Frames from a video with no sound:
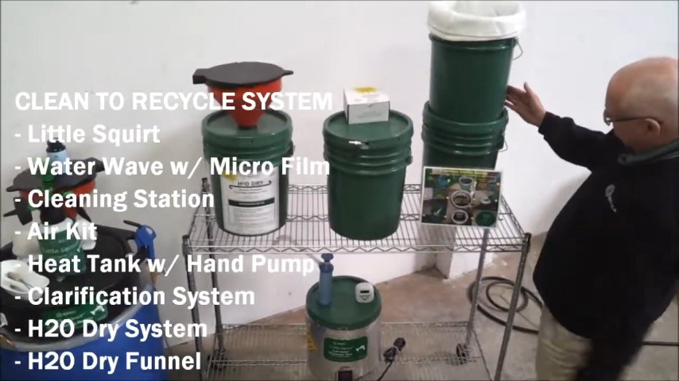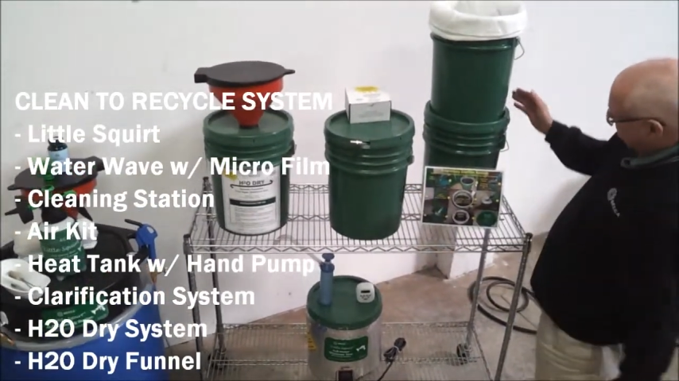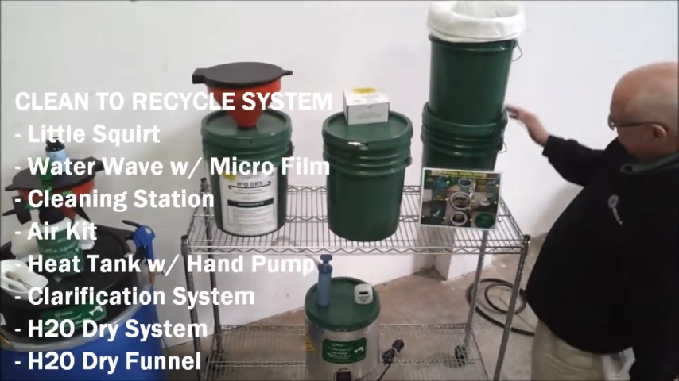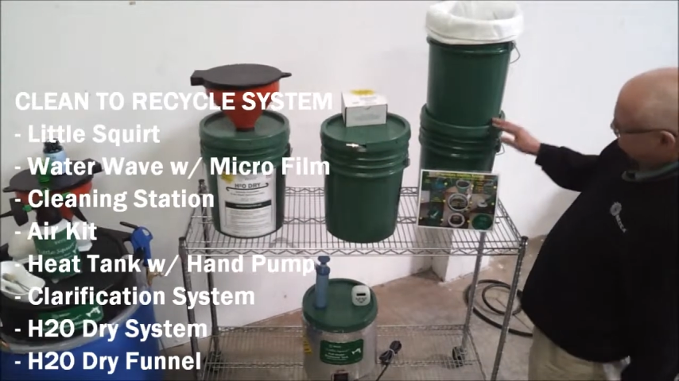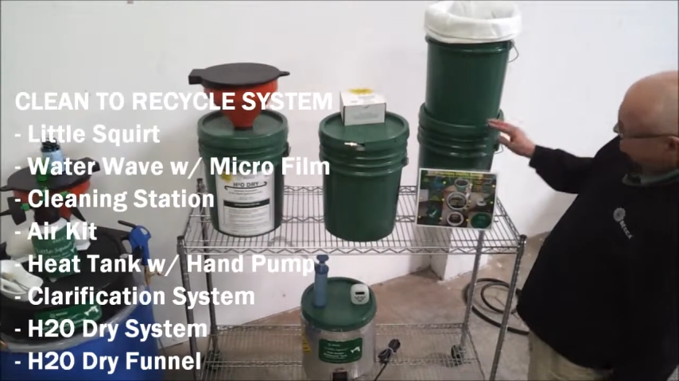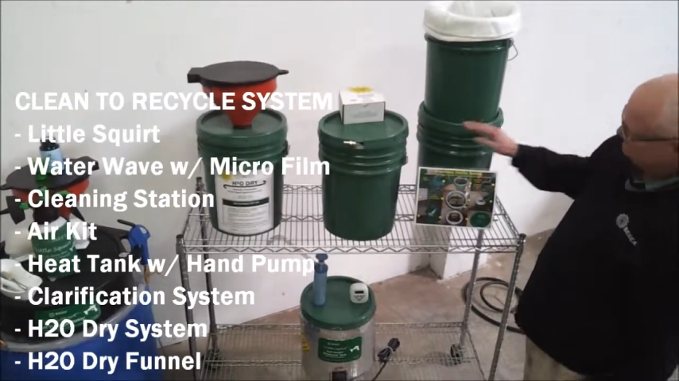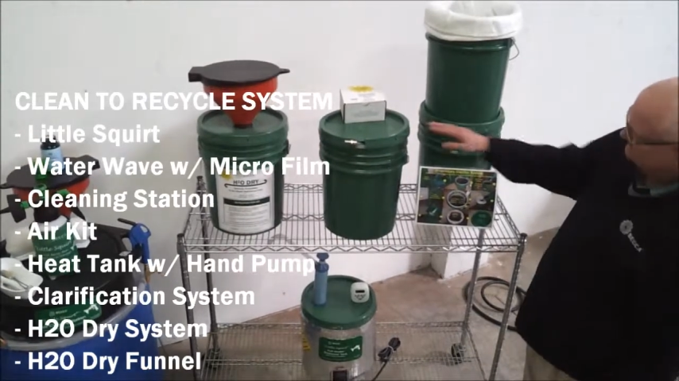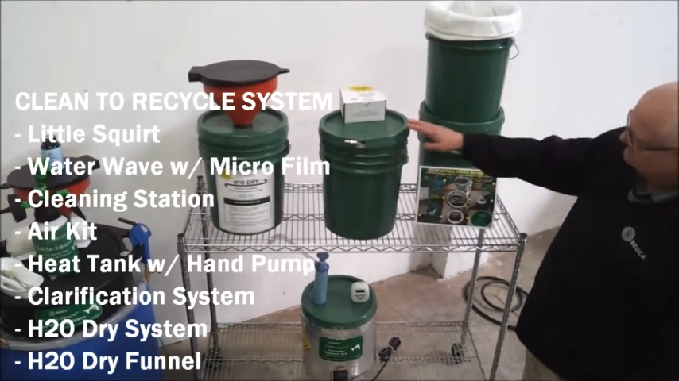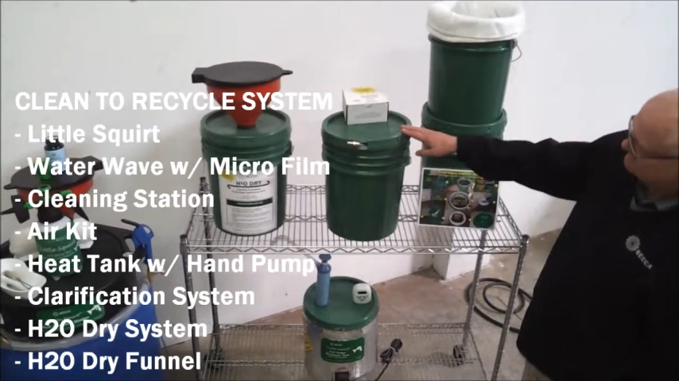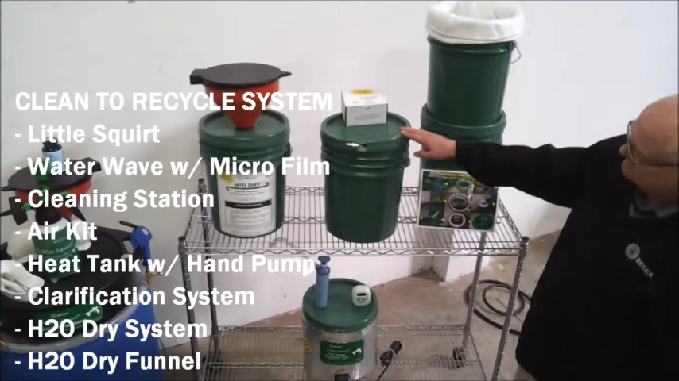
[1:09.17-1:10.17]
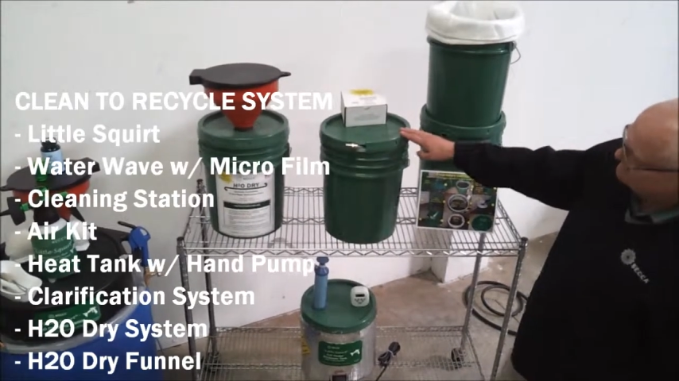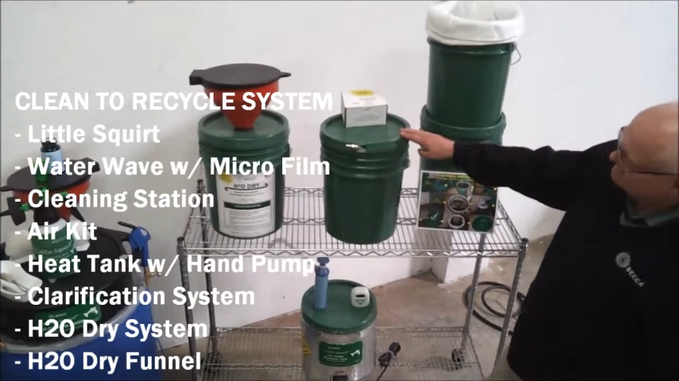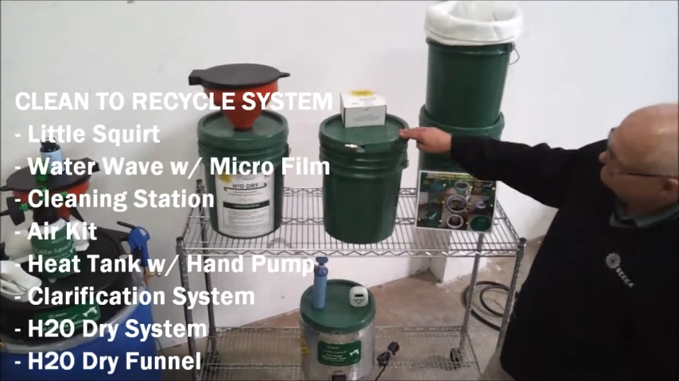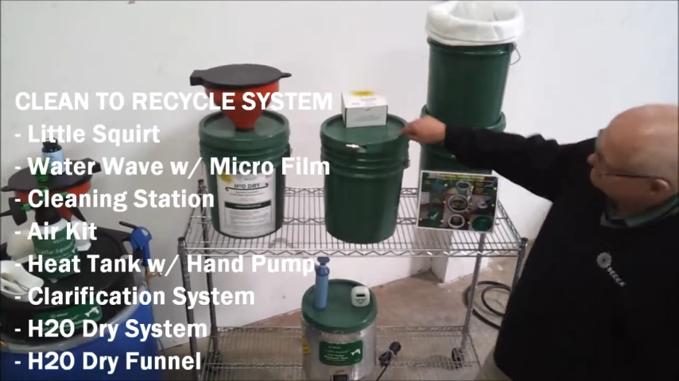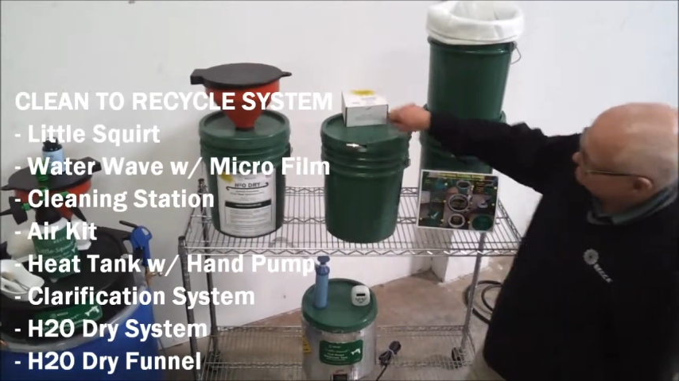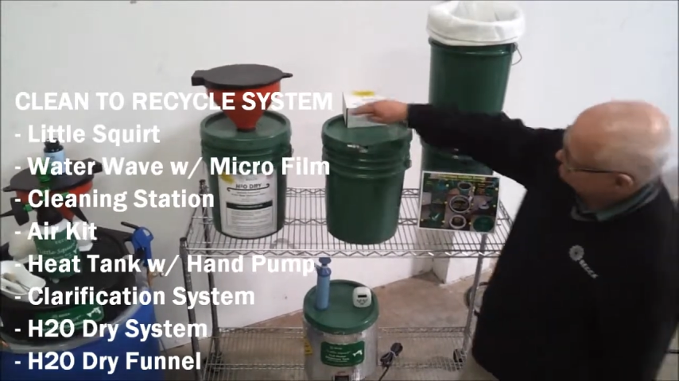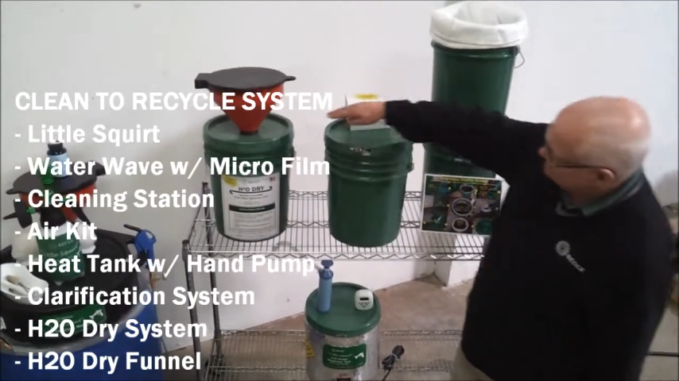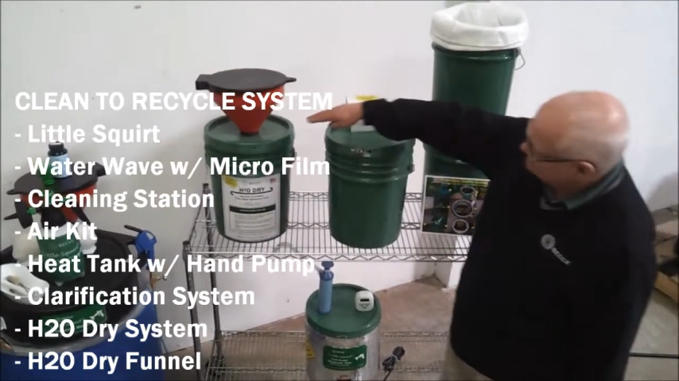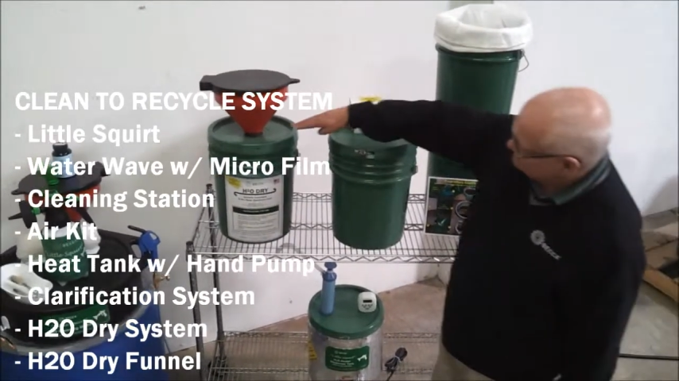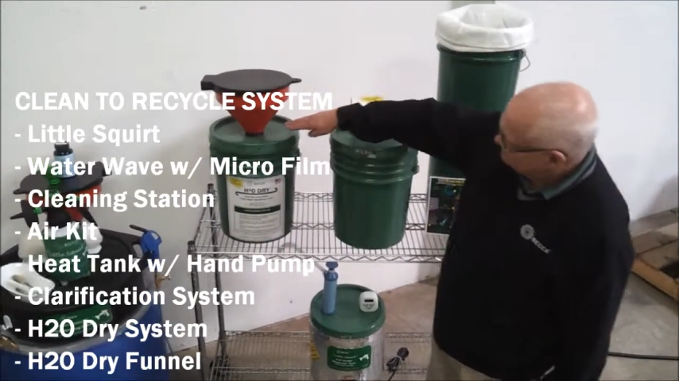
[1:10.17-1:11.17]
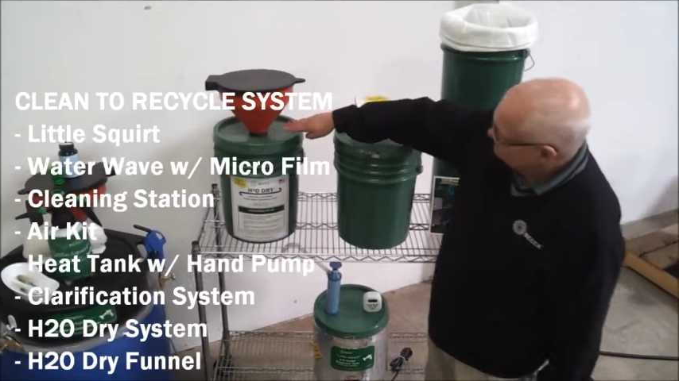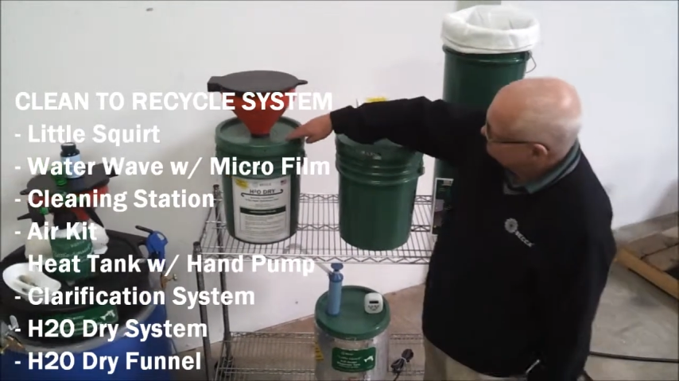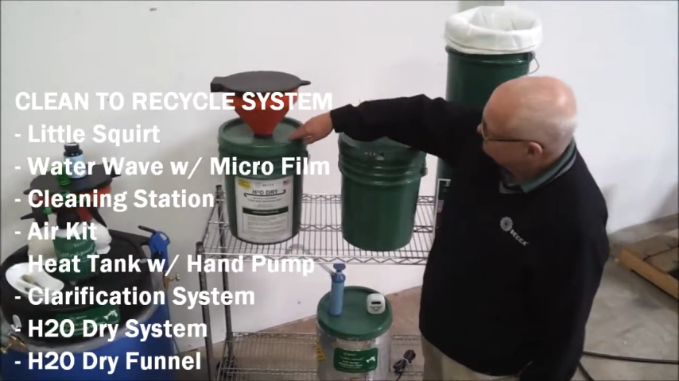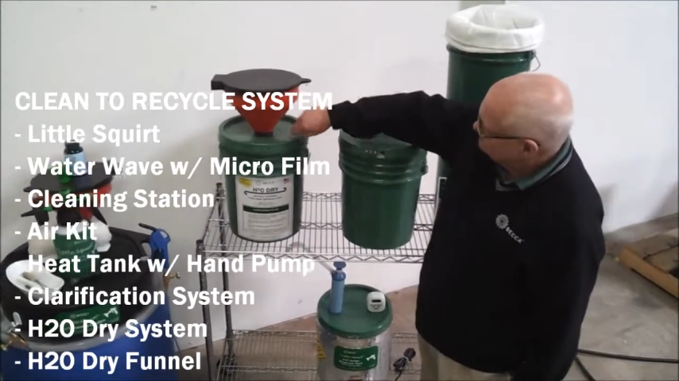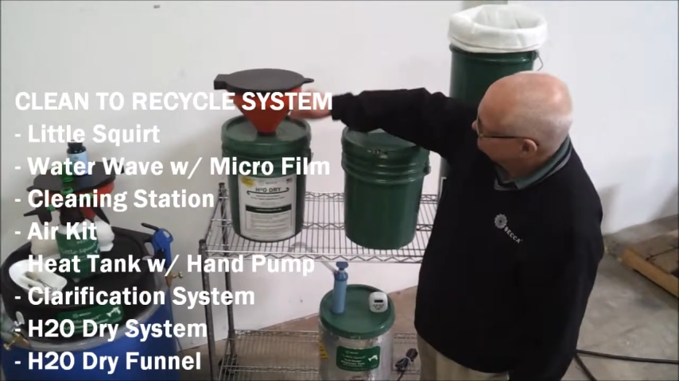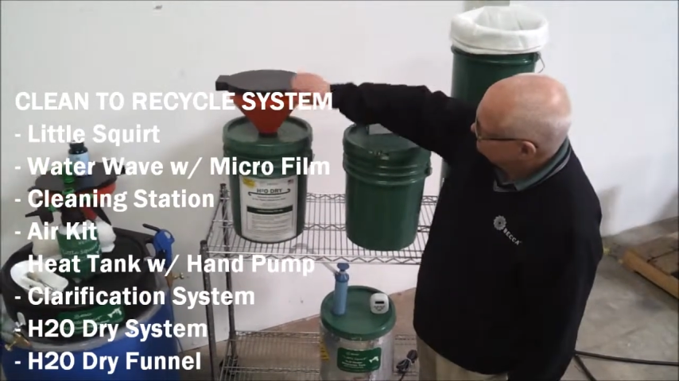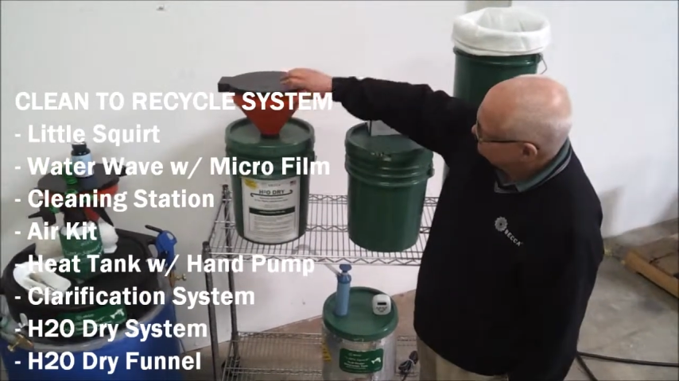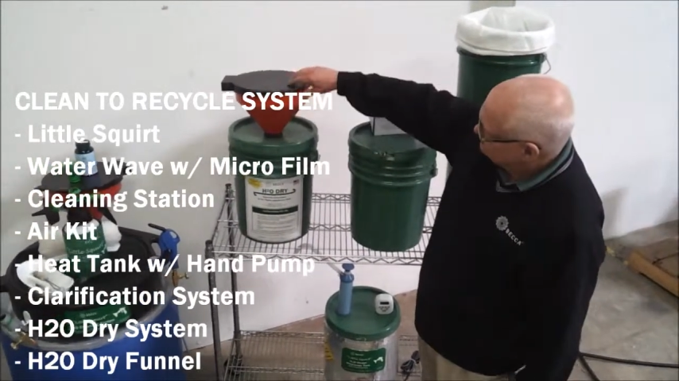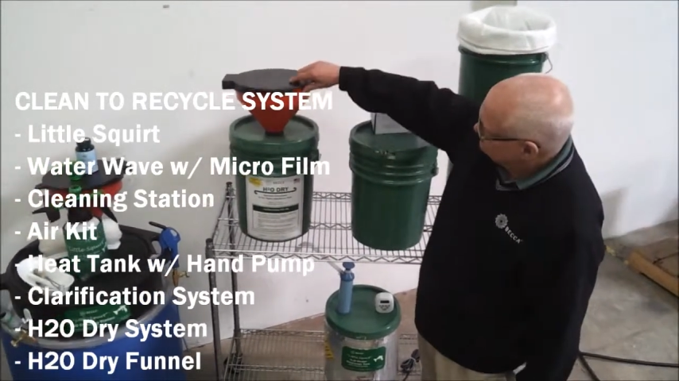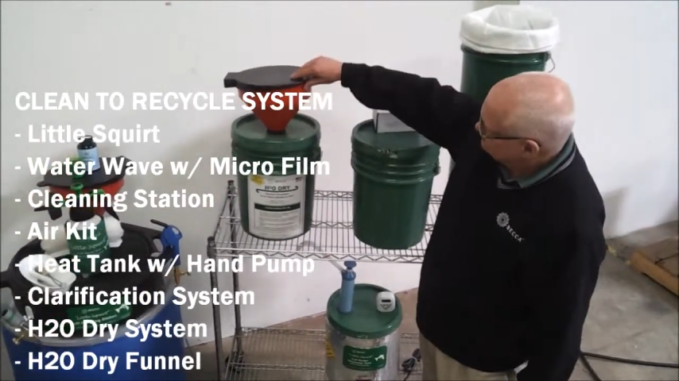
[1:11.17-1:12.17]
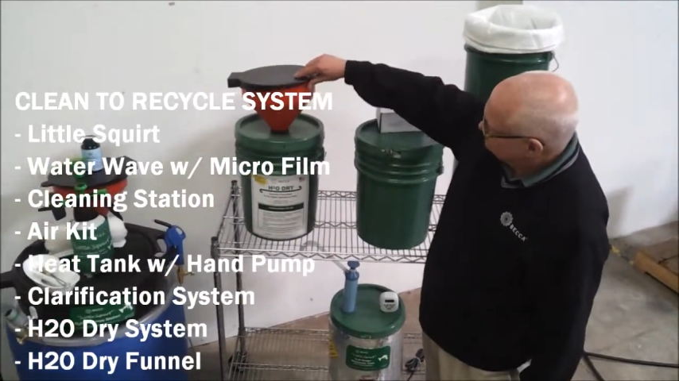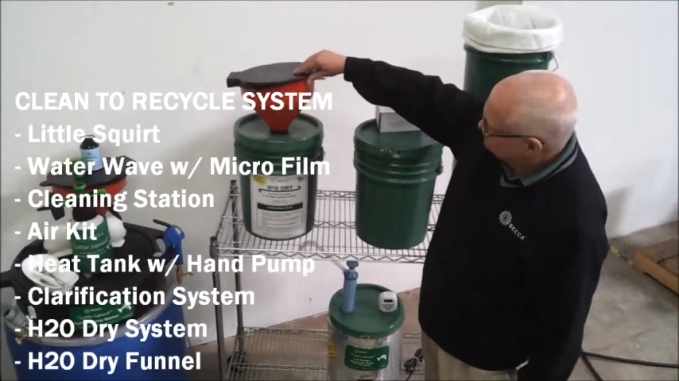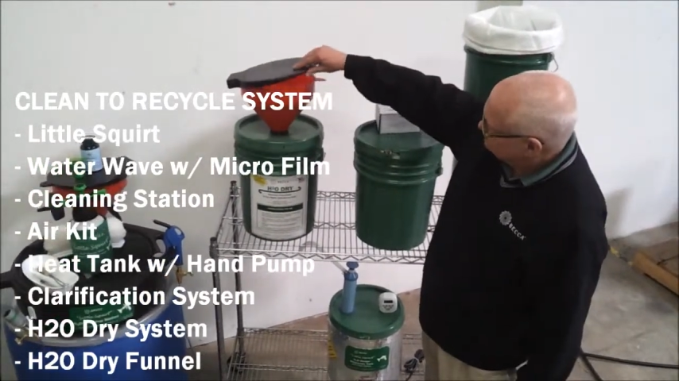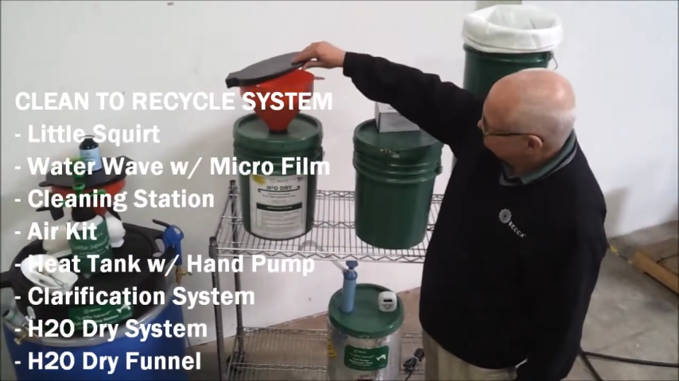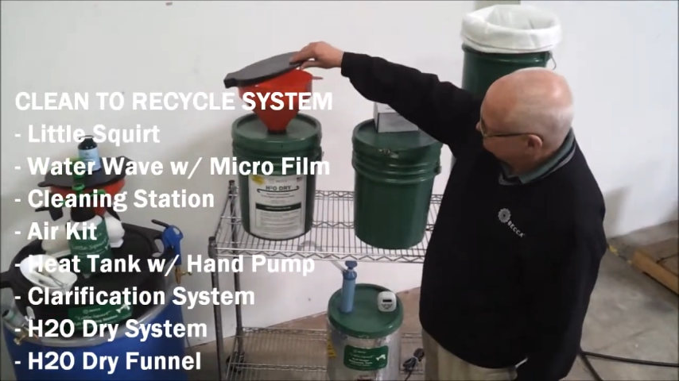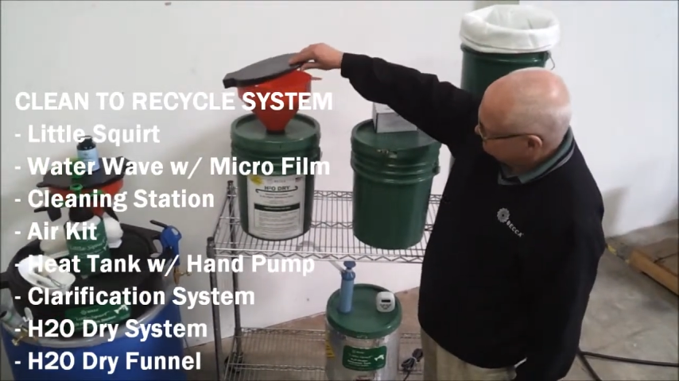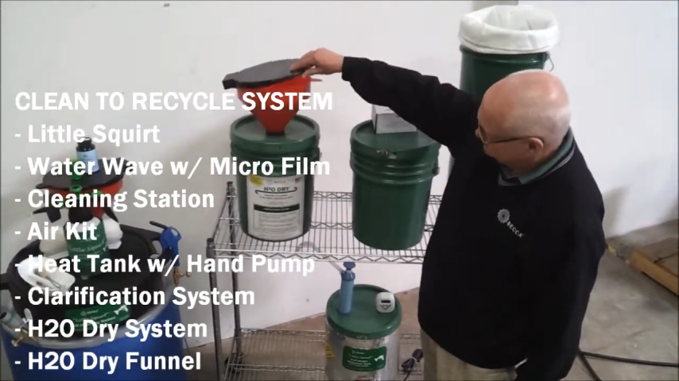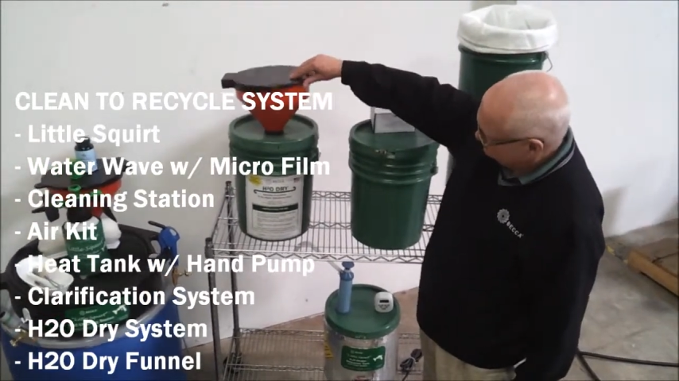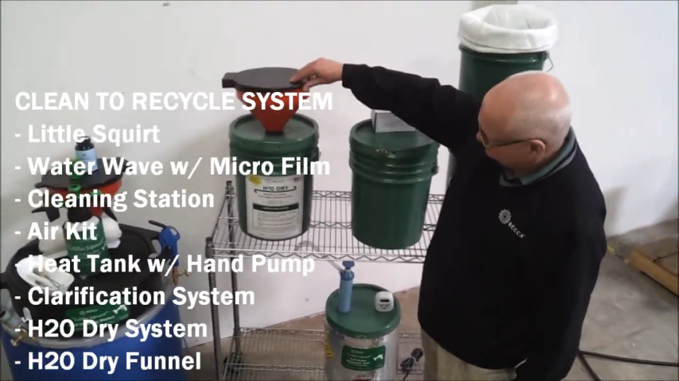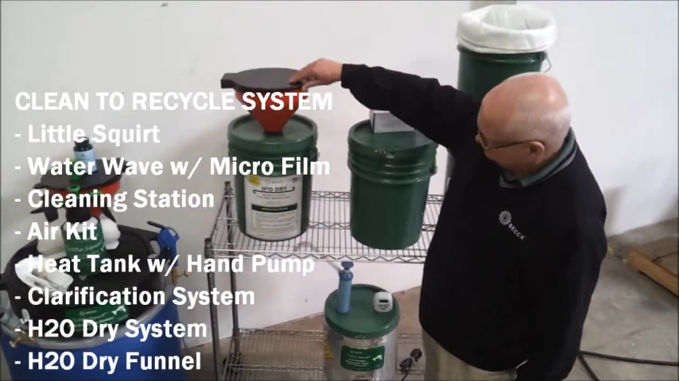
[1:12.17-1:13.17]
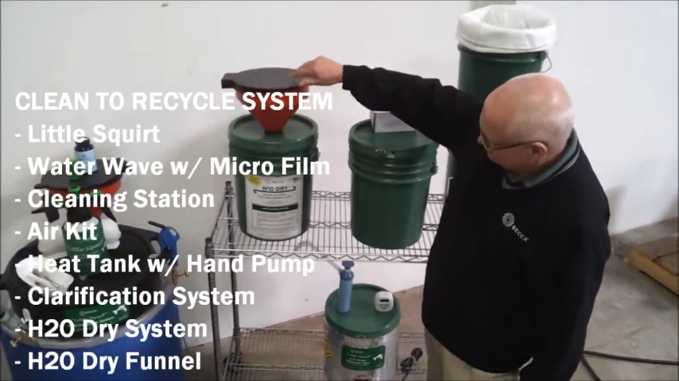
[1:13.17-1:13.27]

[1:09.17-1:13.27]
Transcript: [unreadable: no face in view]